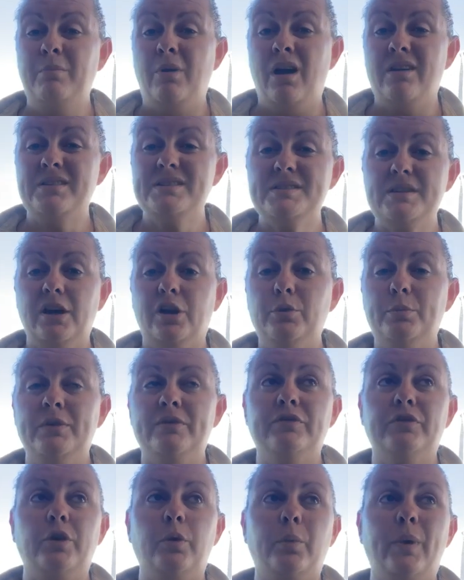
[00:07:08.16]
had my recycle
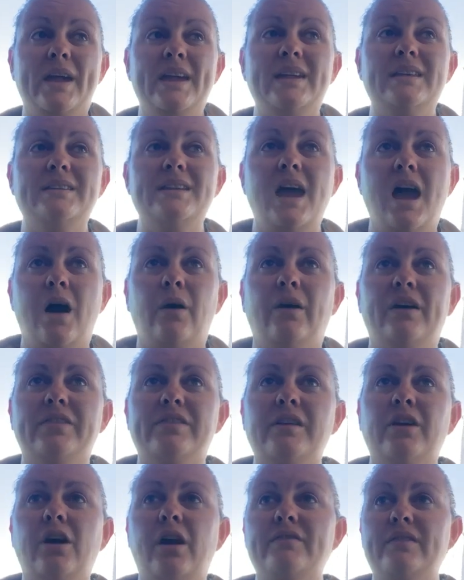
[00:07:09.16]
bin for a week now. I
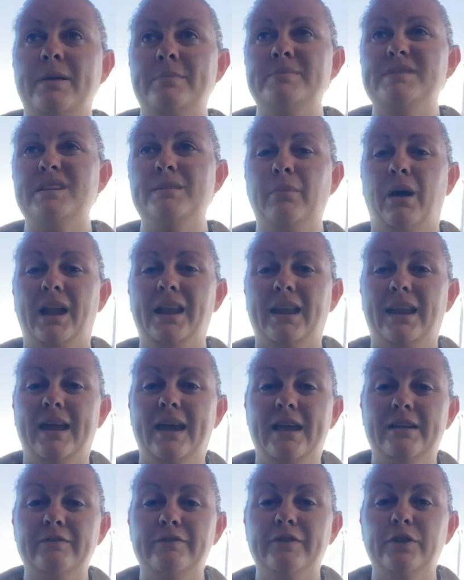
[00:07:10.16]
think I've emptied my
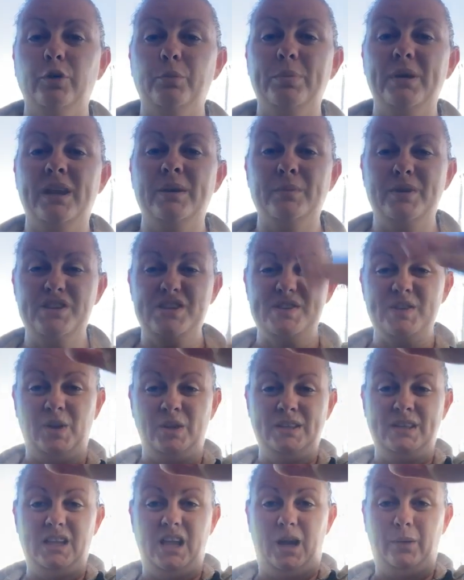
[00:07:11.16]
landfill bin, which is
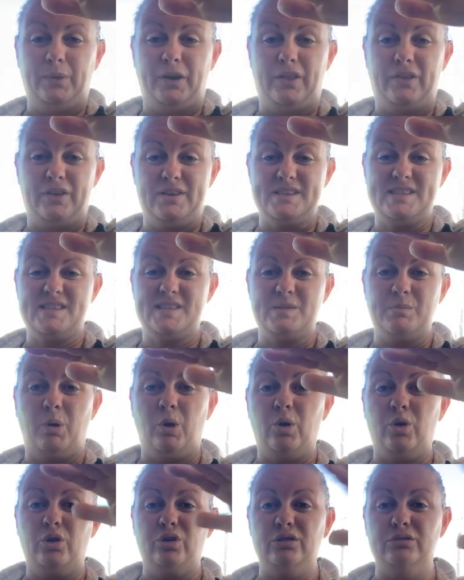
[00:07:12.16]
only like one of those
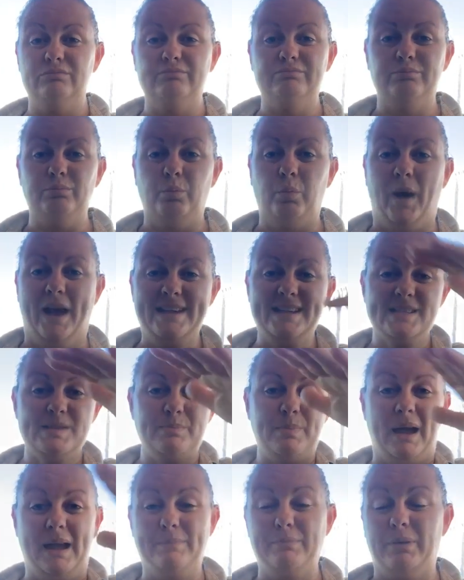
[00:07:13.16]
small waste
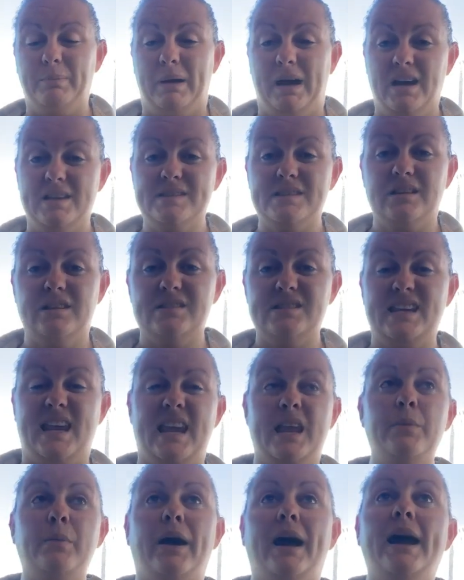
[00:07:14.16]
paper baskets
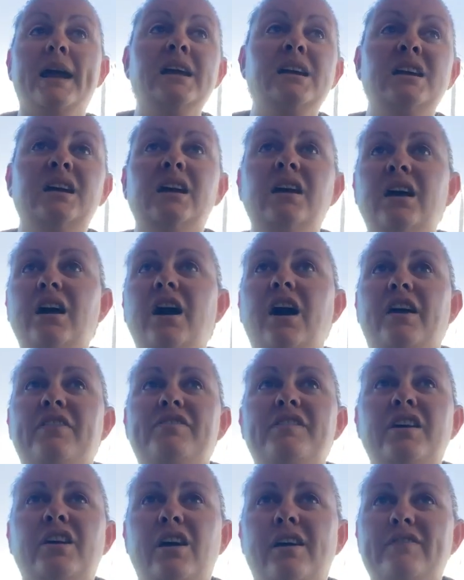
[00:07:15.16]
anyway. I
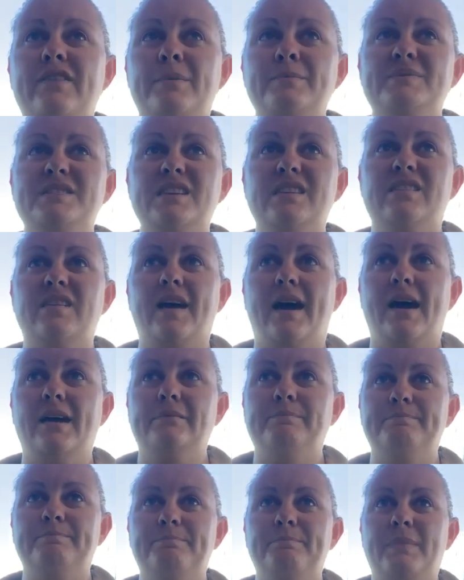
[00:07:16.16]
think I've emptied
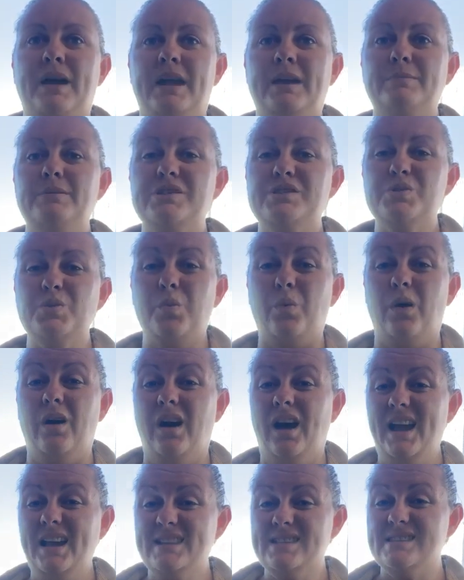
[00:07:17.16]
that maybe
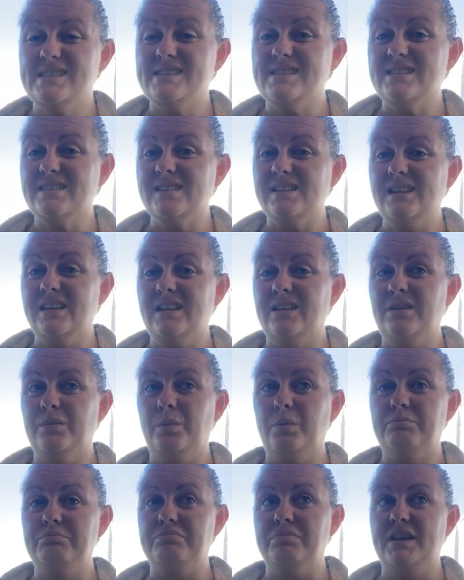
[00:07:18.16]
twice
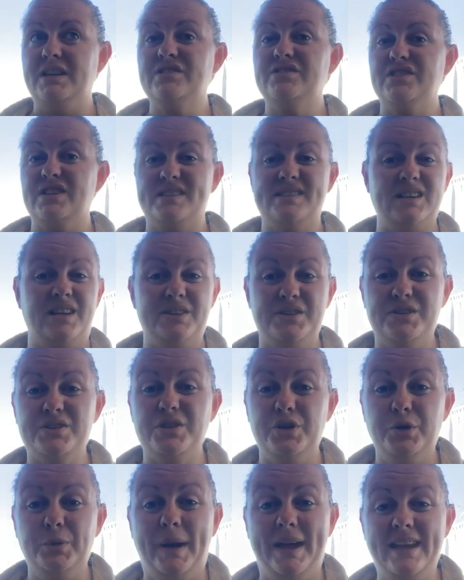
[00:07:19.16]
in just under
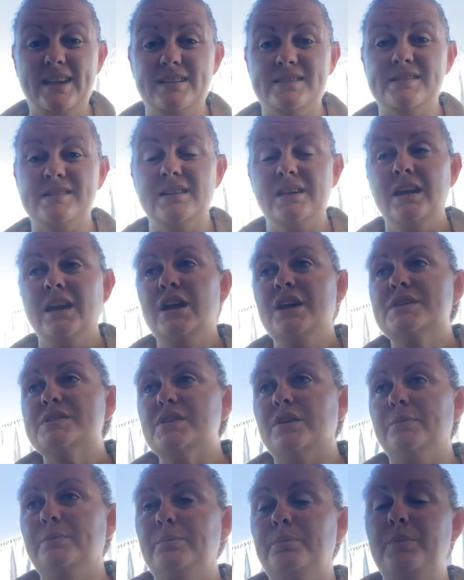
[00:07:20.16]
2 weeks.
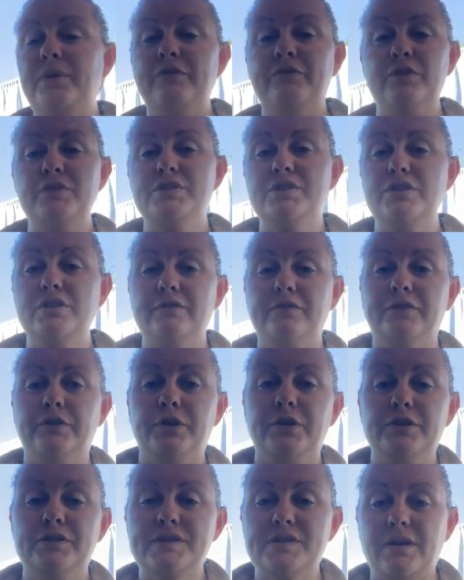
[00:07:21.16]
So if you do your
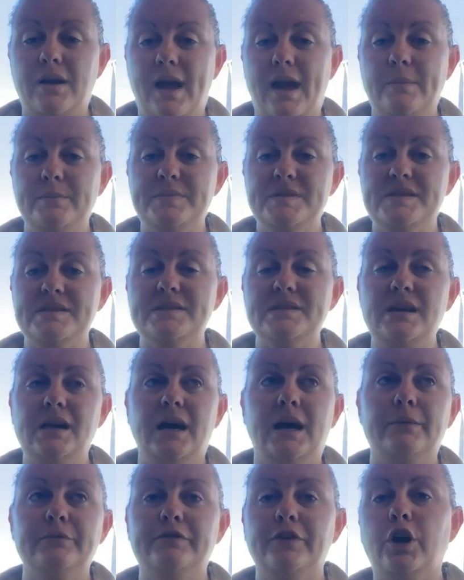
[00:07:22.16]
food scraps
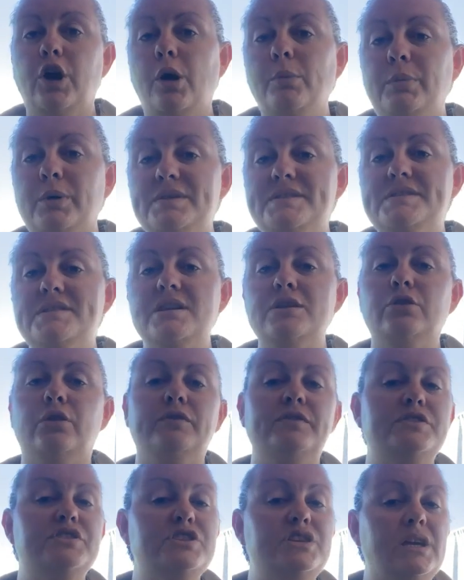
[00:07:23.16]
for composting or
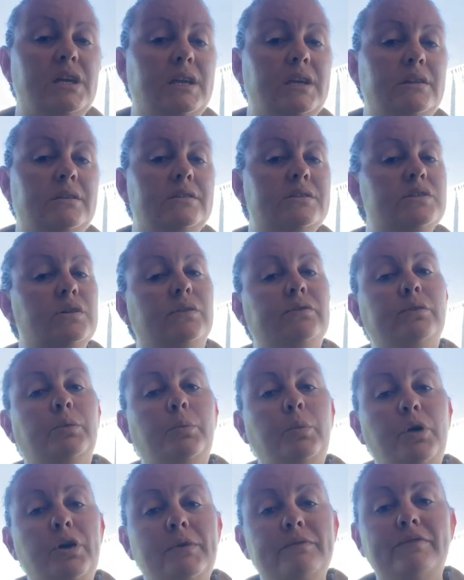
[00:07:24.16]
for chickens or for
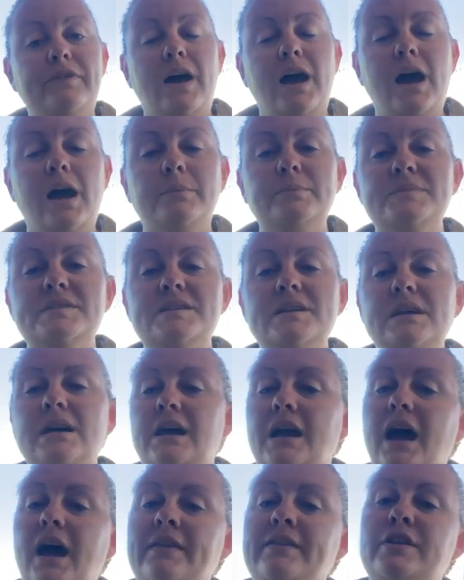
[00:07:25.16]
worm farms,
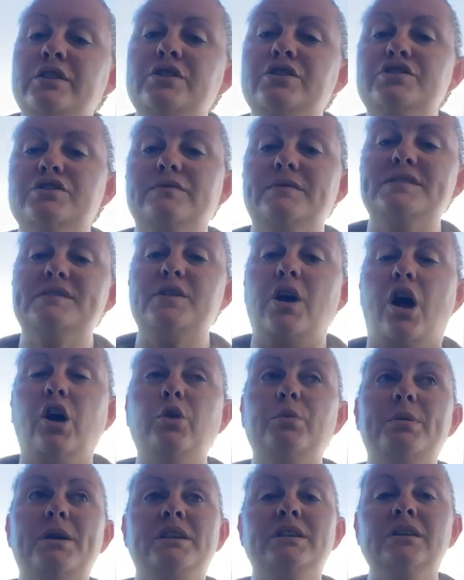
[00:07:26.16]
and then use your
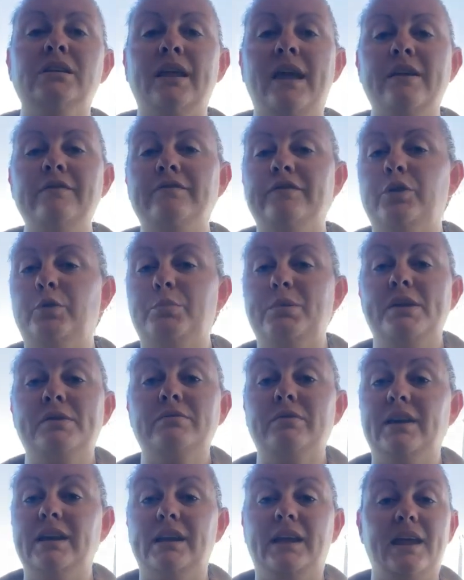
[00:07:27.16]
recycle bin, your landfill
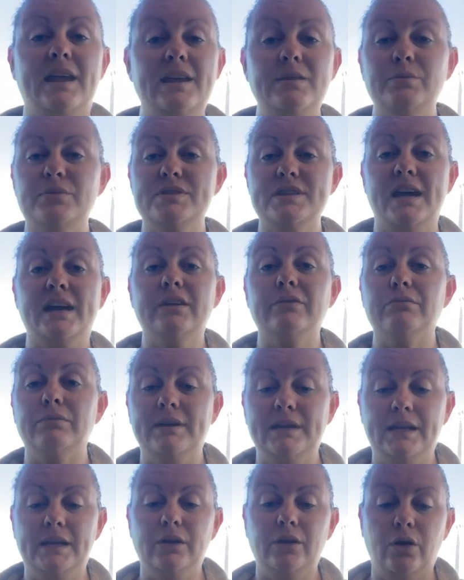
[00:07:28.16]
bin really will take a
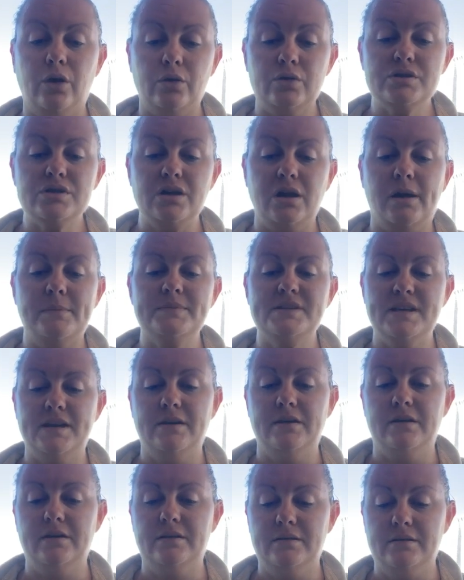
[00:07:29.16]
really long time
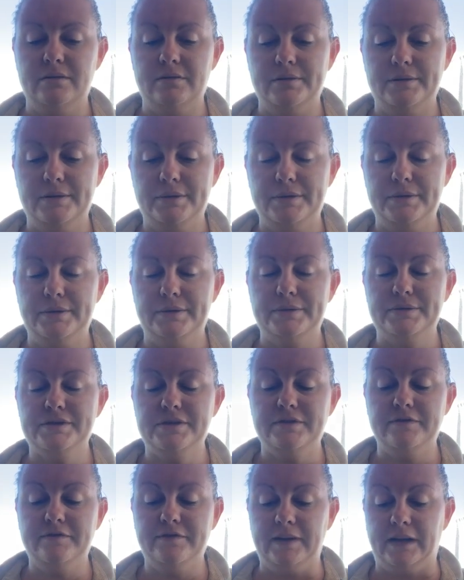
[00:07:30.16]
to
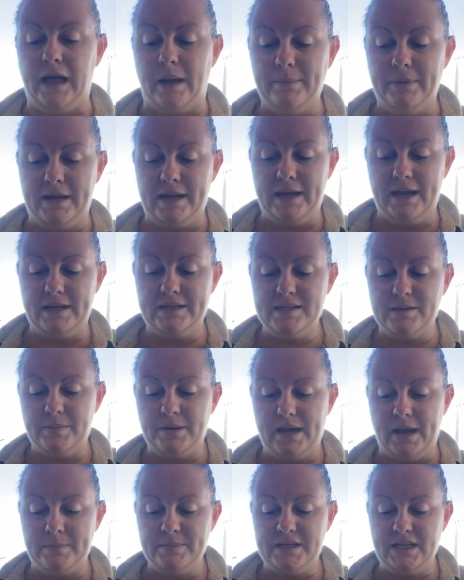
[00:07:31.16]
fill up and need to
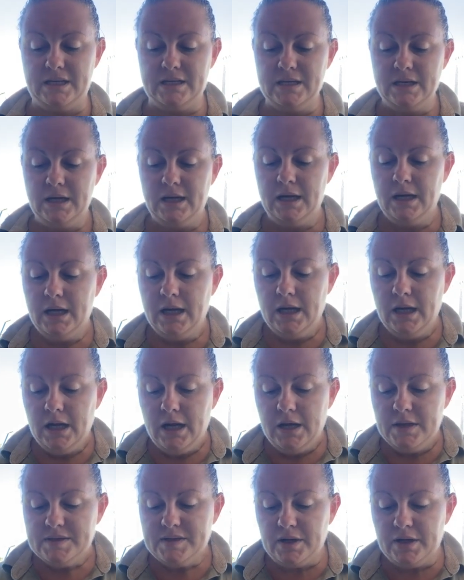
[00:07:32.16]
be emptied.
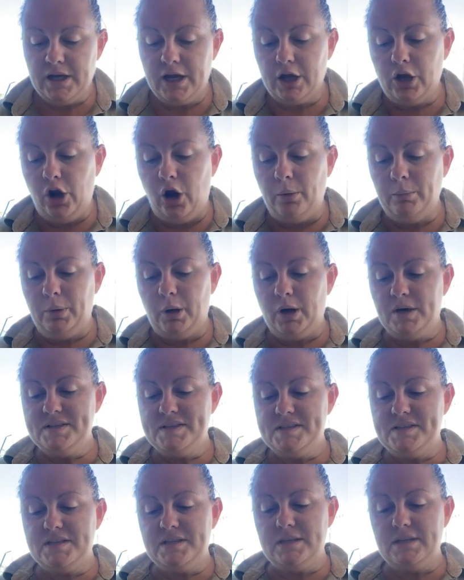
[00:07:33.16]
So yeah,
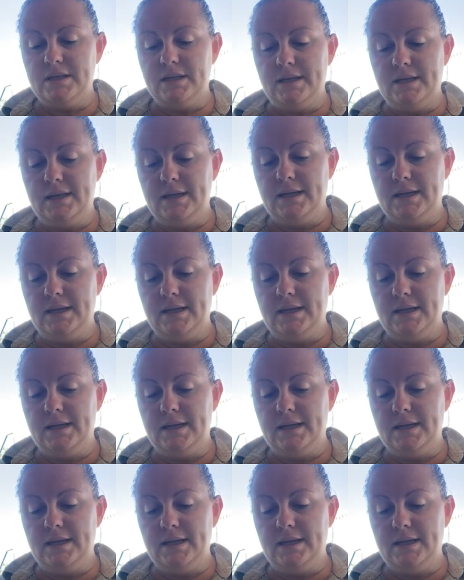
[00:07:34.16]
compost, you